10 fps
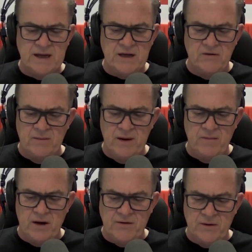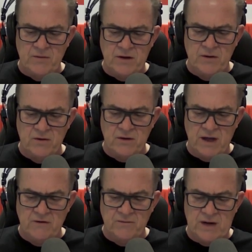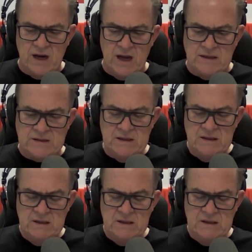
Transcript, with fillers: I can remember, I think, when you were in government last,